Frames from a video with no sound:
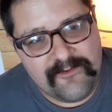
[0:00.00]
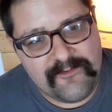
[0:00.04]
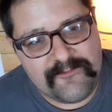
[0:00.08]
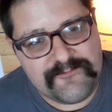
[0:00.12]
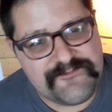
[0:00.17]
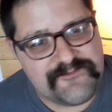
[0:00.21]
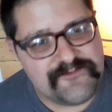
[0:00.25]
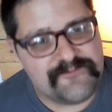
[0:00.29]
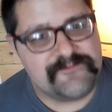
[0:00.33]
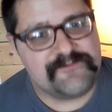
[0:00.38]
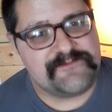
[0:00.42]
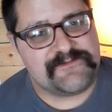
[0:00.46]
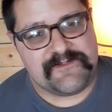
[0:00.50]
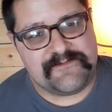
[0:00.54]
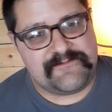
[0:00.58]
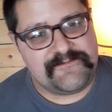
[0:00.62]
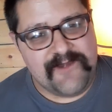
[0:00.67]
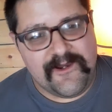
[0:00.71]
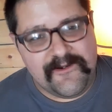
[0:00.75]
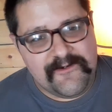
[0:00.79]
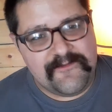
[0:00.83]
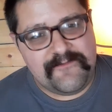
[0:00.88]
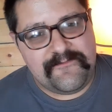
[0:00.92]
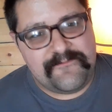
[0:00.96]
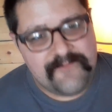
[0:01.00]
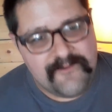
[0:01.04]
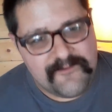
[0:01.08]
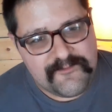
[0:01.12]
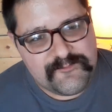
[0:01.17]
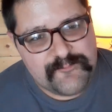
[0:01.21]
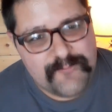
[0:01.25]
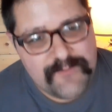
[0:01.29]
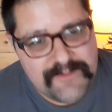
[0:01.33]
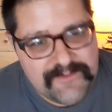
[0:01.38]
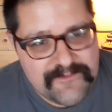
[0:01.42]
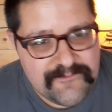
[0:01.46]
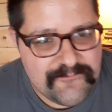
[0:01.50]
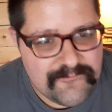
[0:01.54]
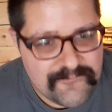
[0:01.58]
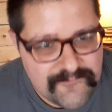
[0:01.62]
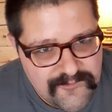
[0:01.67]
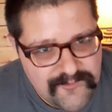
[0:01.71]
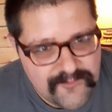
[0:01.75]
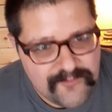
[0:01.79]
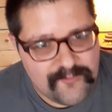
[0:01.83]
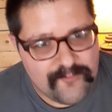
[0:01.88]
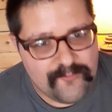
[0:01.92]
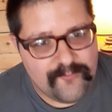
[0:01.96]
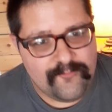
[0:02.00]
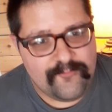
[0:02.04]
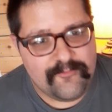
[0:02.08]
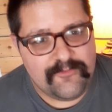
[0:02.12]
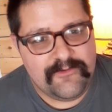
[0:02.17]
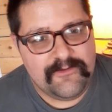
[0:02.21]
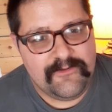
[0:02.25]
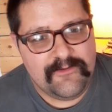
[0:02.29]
So there's a ton of things we can do